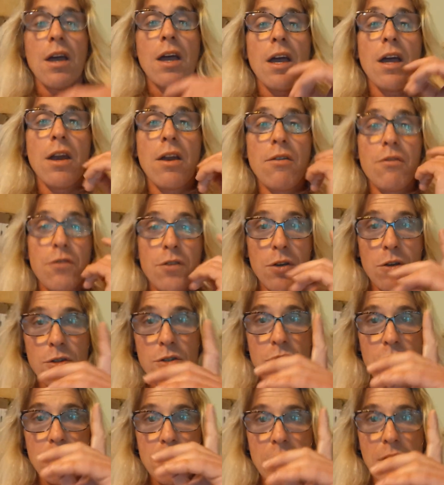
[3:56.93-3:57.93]
In a
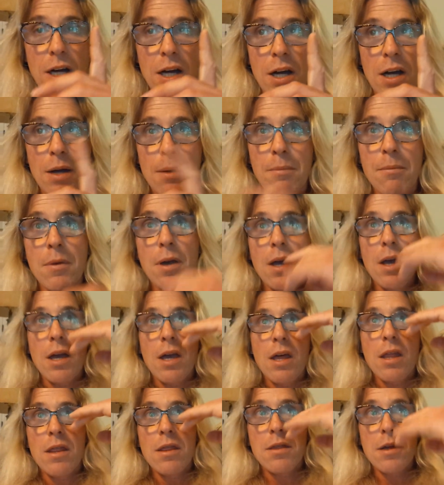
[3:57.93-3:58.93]
future time,
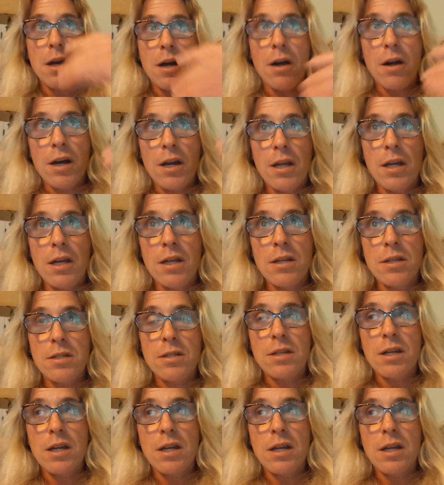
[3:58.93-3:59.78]
there is